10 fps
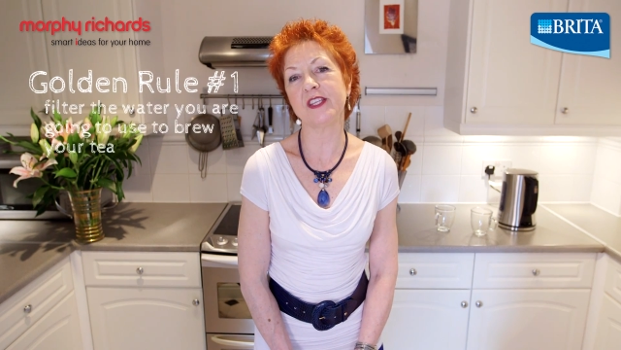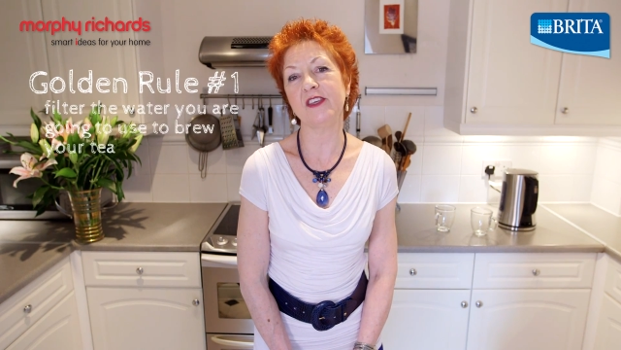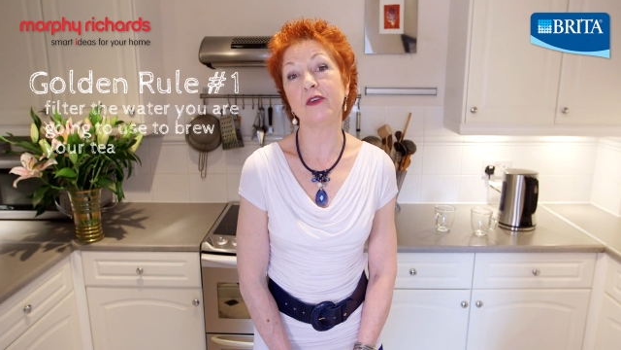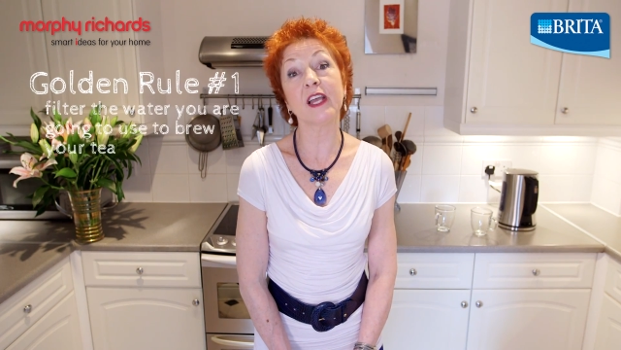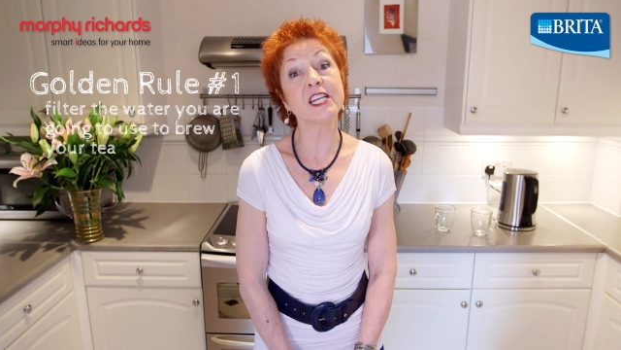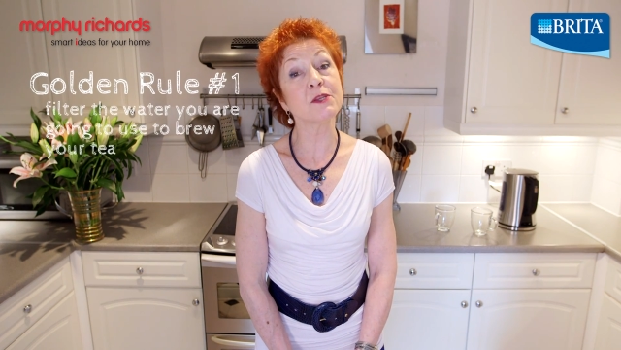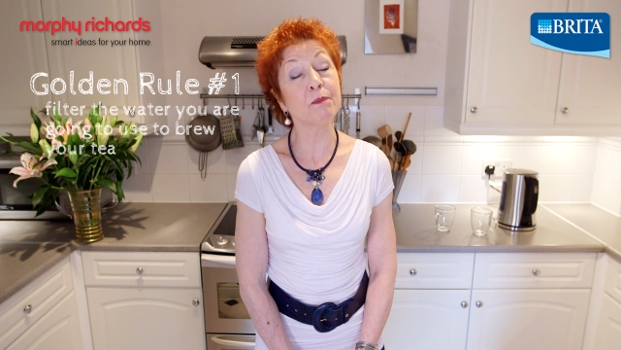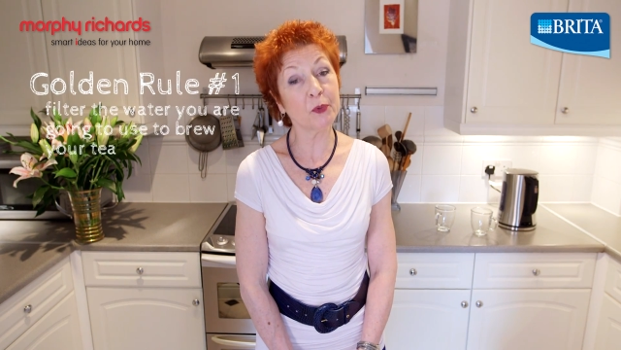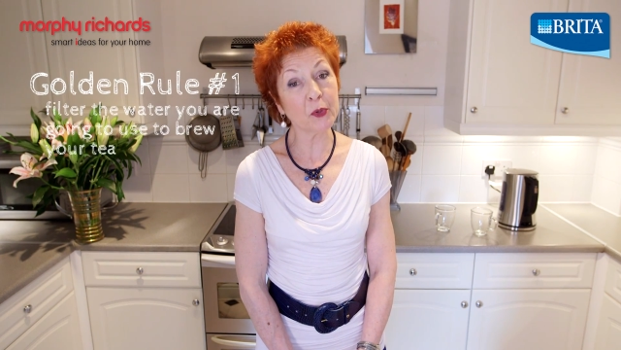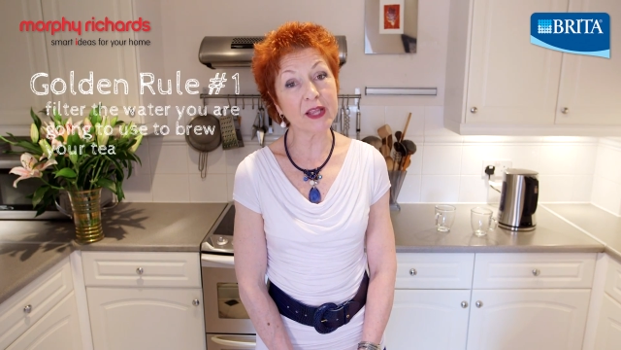that you're going to
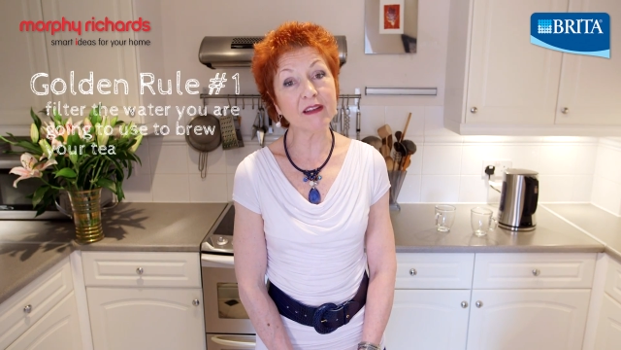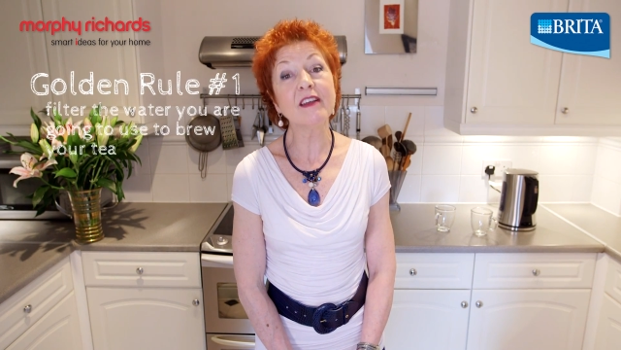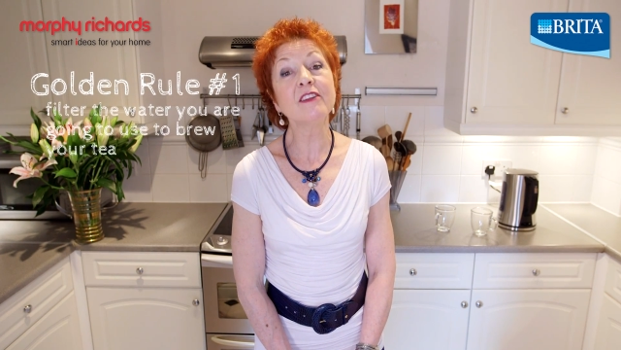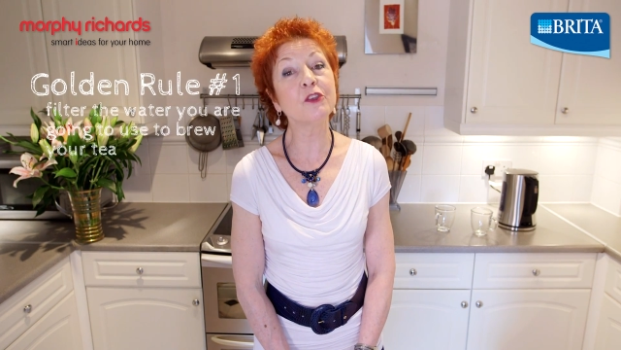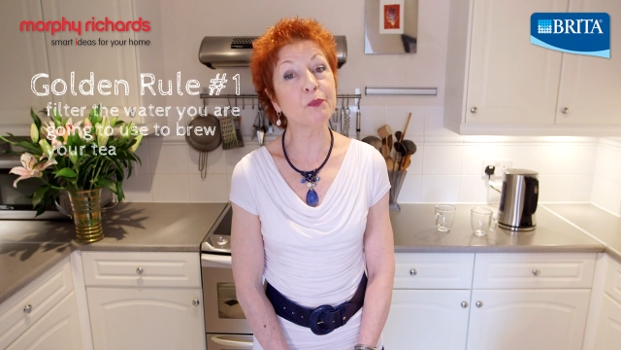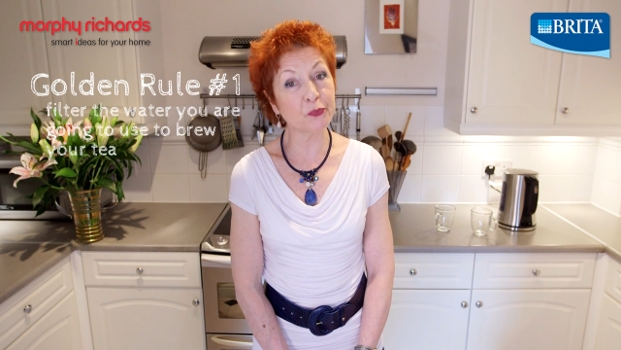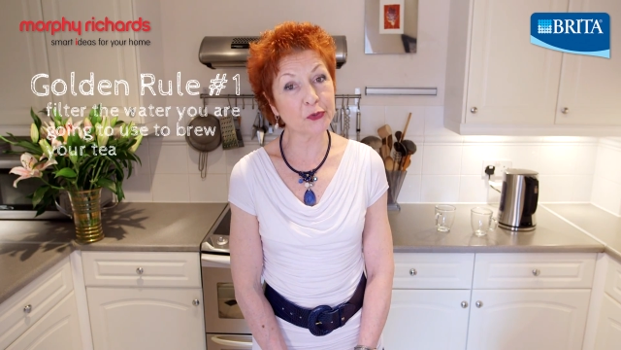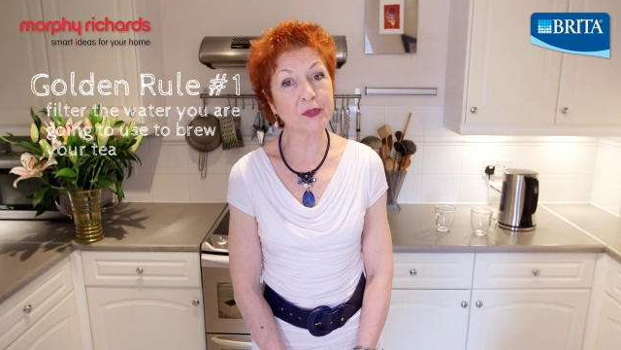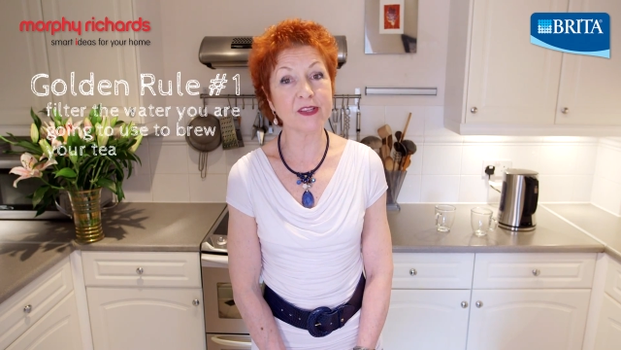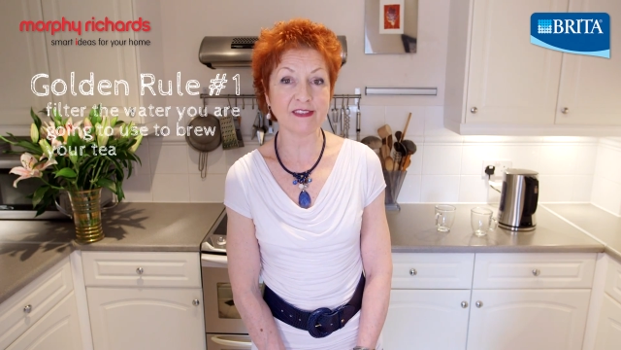boil to
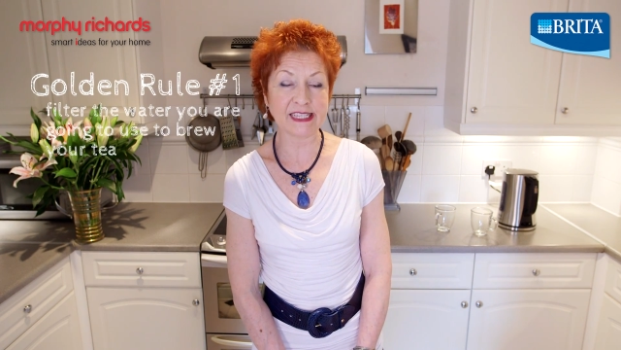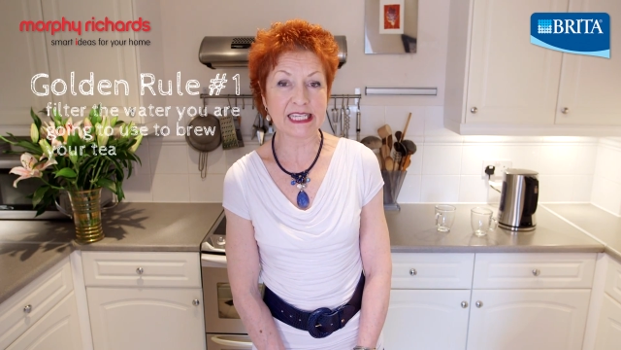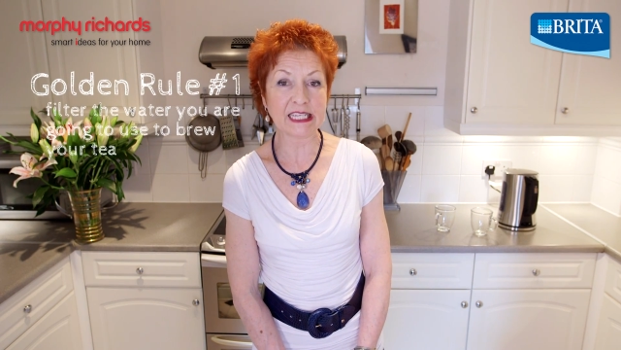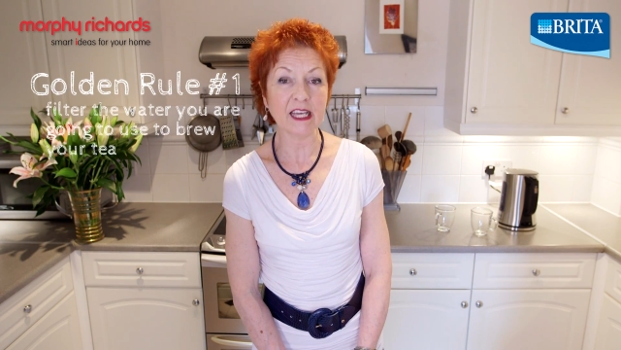brew the tea,